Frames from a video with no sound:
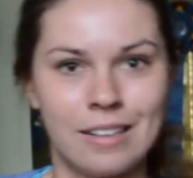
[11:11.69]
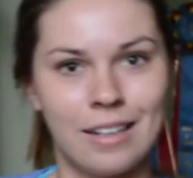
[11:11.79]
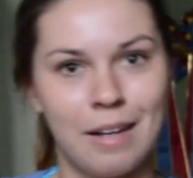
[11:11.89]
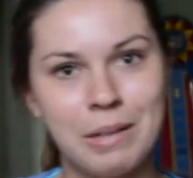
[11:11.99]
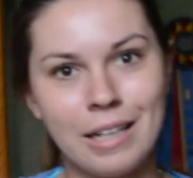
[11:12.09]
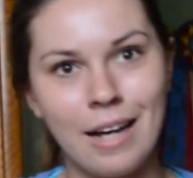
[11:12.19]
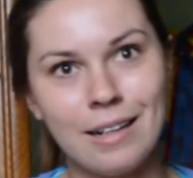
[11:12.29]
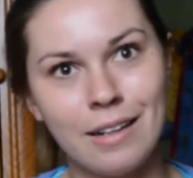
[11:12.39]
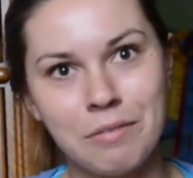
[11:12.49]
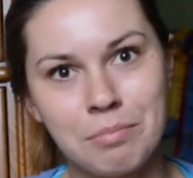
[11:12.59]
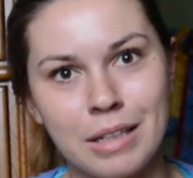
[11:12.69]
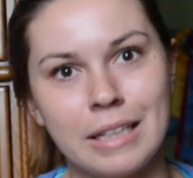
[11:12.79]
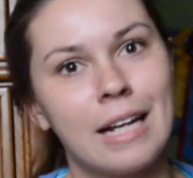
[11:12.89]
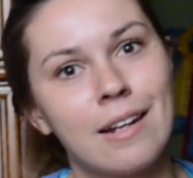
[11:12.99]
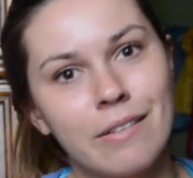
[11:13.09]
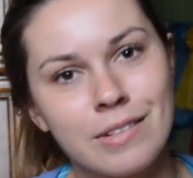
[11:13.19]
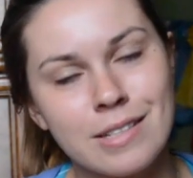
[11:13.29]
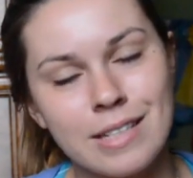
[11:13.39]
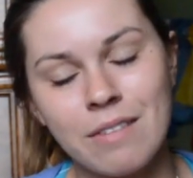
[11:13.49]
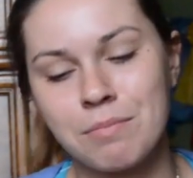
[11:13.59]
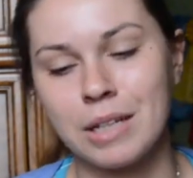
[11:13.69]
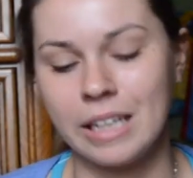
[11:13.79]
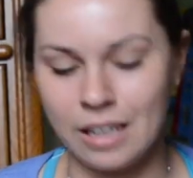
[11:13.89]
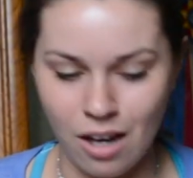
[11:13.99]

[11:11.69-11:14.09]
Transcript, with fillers: I mean, I love money. I love to save money,